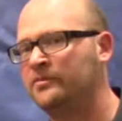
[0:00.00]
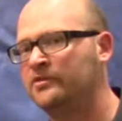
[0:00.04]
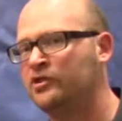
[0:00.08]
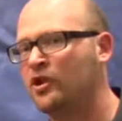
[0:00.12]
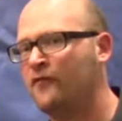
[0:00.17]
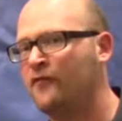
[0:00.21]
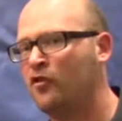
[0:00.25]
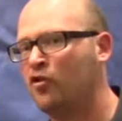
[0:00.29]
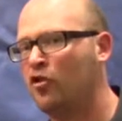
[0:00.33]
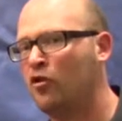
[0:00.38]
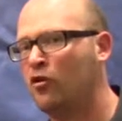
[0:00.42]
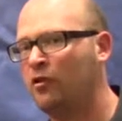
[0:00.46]

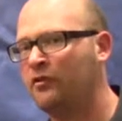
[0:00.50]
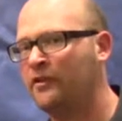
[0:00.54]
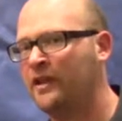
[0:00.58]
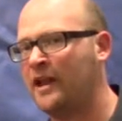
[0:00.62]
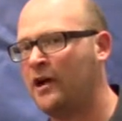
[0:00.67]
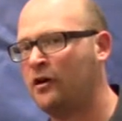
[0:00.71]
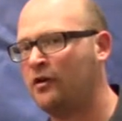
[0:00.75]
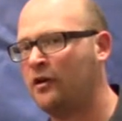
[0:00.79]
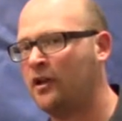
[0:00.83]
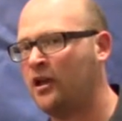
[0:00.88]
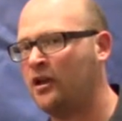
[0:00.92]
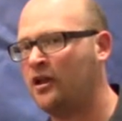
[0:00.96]
So if you hold
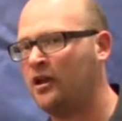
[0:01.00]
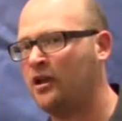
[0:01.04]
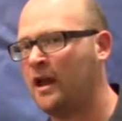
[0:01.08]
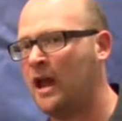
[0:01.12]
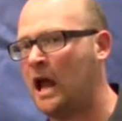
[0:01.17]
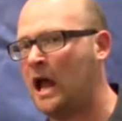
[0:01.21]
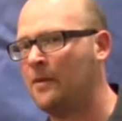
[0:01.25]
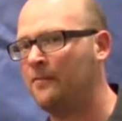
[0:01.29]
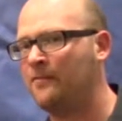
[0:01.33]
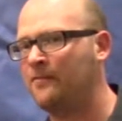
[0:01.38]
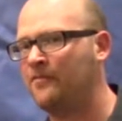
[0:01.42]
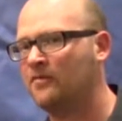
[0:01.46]
down any
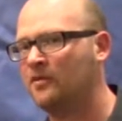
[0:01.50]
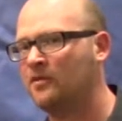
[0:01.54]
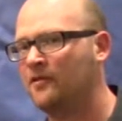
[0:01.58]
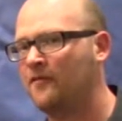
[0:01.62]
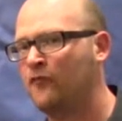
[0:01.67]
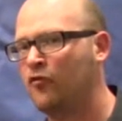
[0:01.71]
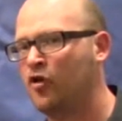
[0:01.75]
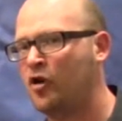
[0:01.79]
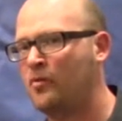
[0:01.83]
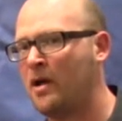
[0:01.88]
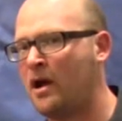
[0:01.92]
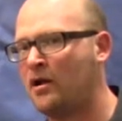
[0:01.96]
app
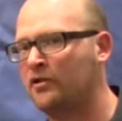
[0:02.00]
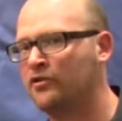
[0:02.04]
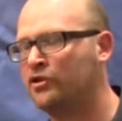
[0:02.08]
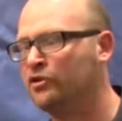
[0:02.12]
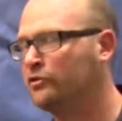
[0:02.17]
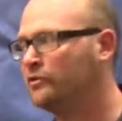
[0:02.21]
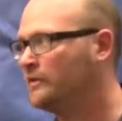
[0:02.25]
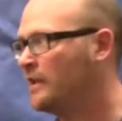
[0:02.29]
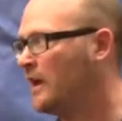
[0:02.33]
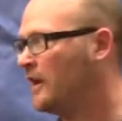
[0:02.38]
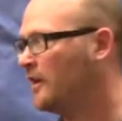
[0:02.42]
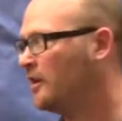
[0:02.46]
for about
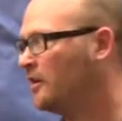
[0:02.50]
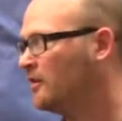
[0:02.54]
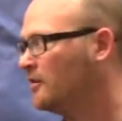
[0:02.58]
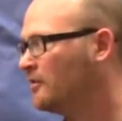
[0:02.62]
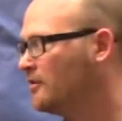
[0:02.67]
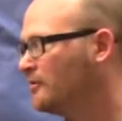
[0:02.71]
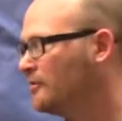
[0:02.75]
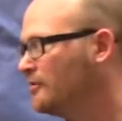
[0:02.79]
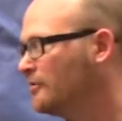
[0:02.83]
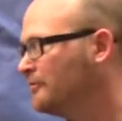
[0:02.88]
2 seconds,